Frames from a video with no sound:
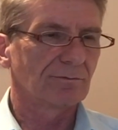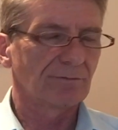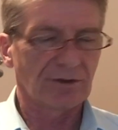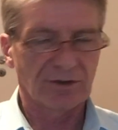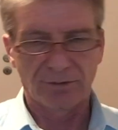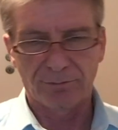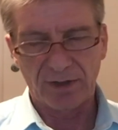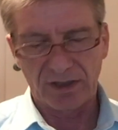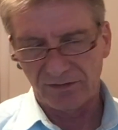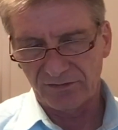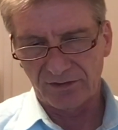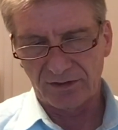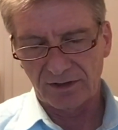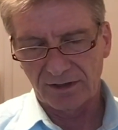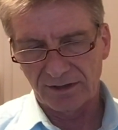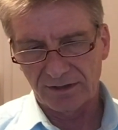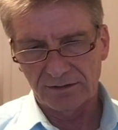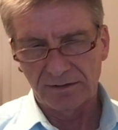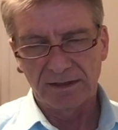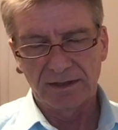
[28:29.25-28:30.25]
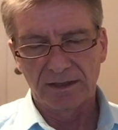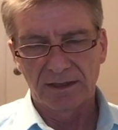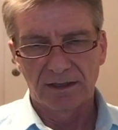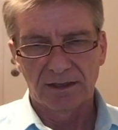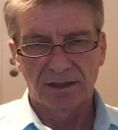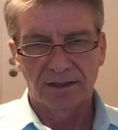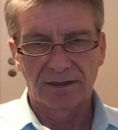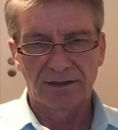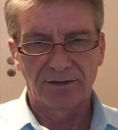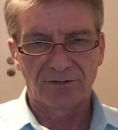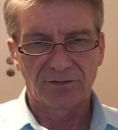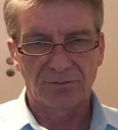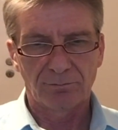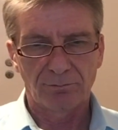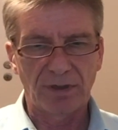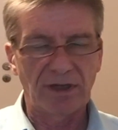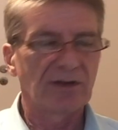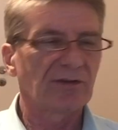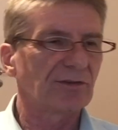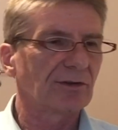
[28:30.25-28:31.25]
very basically, is
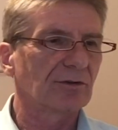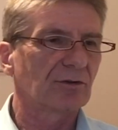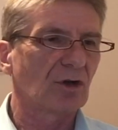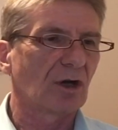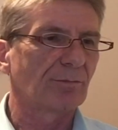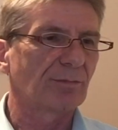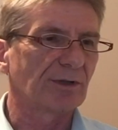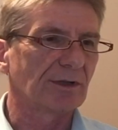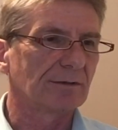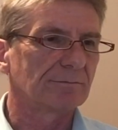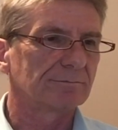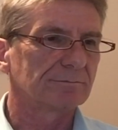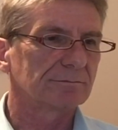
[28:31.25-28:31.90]
paste and copy.